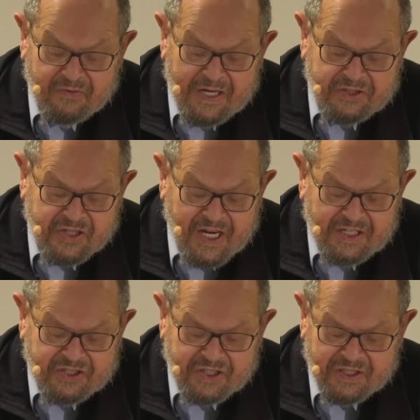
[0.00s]

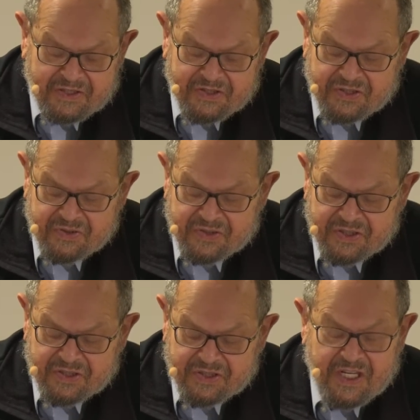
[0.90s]
educational
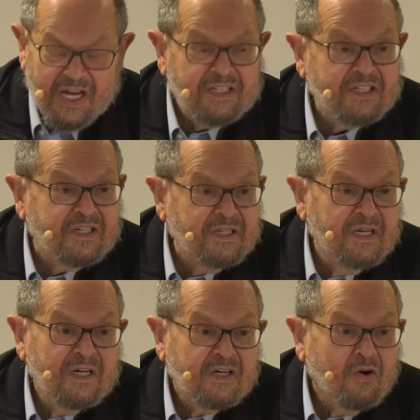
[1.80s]
institutions and
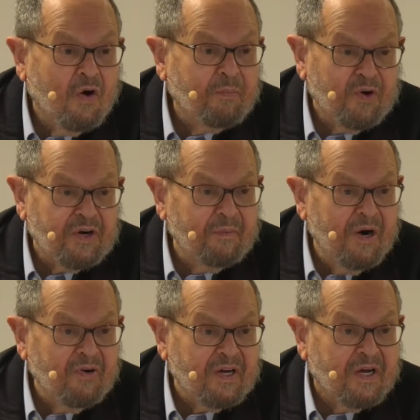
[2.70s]
corporate
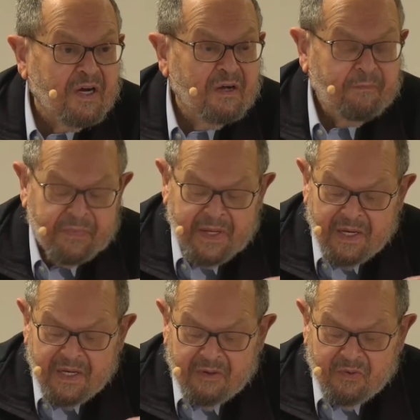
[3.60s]
America,
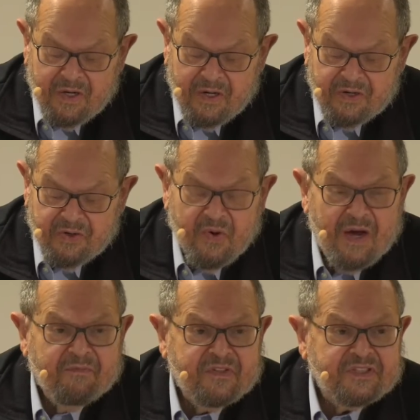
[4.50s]
where you
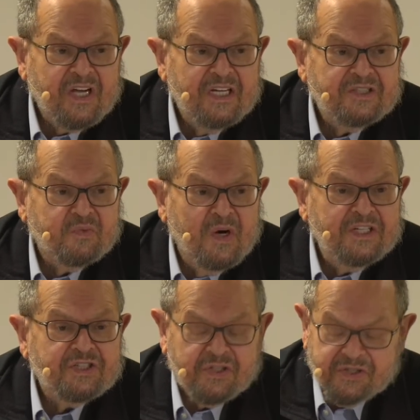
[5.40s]
emphasize
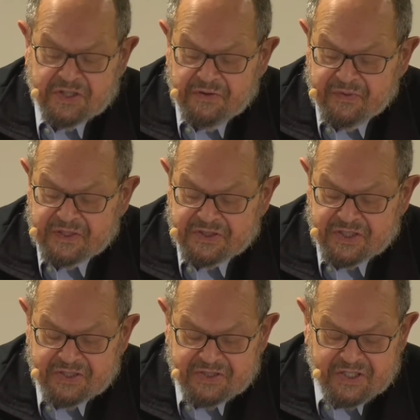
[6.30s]
racial
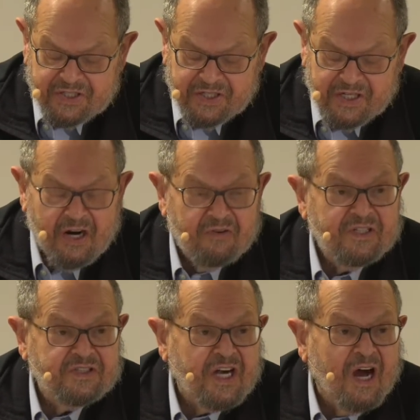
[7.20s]
differences and
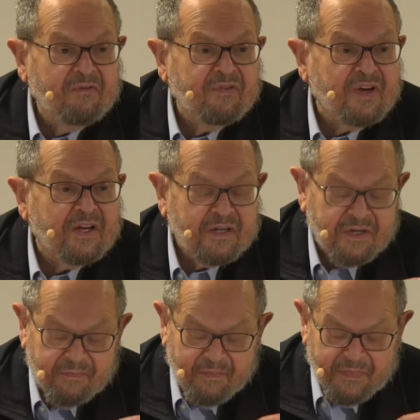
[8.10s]
encourage conflict.
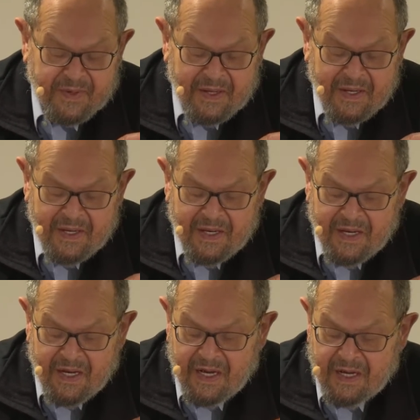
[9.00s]

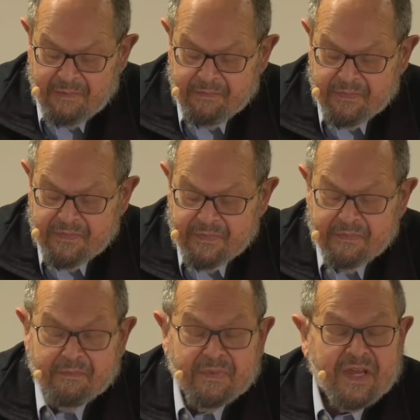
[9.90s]

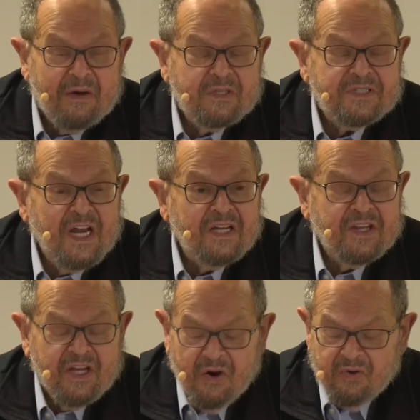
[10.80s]
But that was not
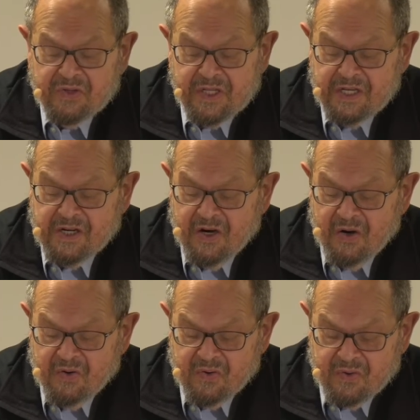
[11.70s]
the only
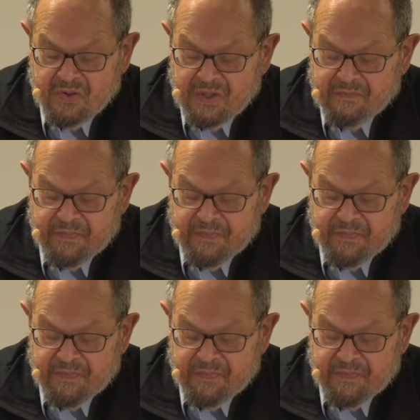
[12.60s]
goal.